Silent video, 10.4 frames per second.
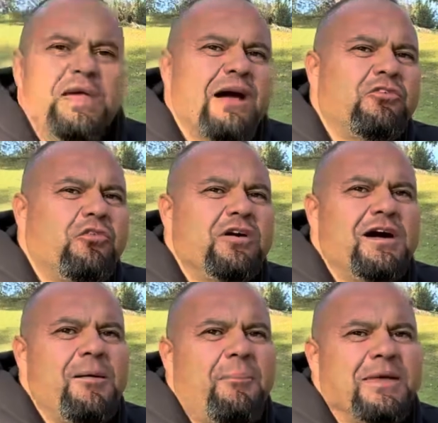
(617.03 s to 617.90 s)
have
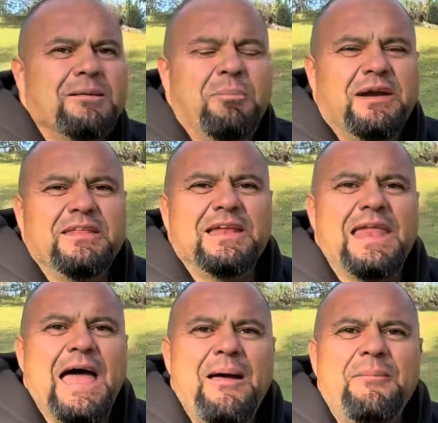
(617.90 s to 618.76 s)
overcome by the blood of the
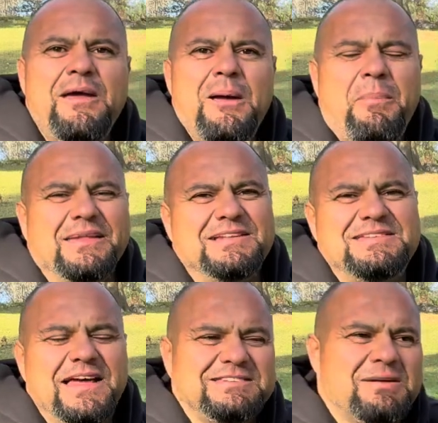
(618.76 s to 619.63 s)
Lamb, by the
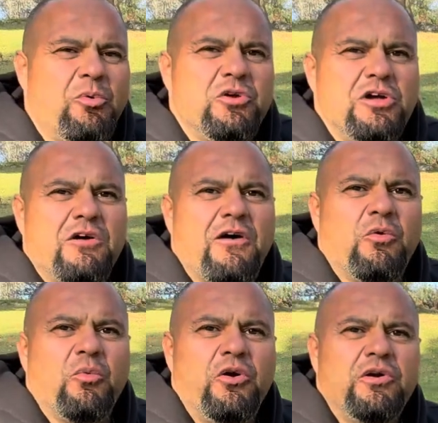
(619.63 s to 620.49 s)
testimony of
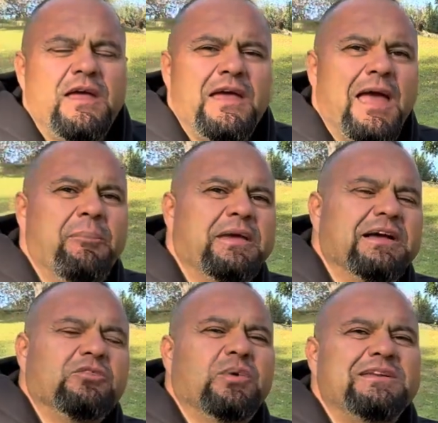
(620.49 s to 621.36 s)
our word, and
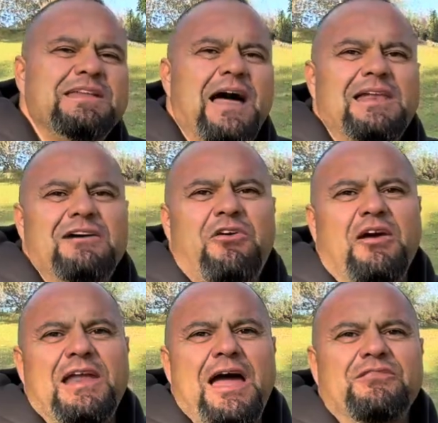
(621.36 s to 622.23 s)
because we did not love
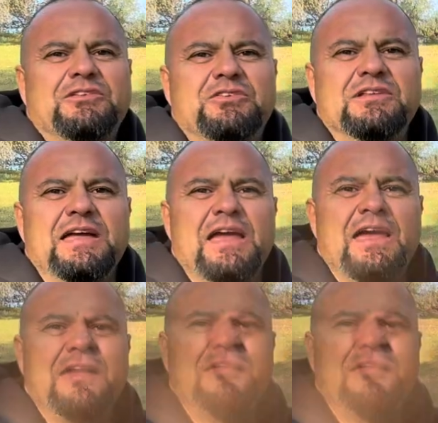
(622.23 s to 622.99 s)
our life unto the end.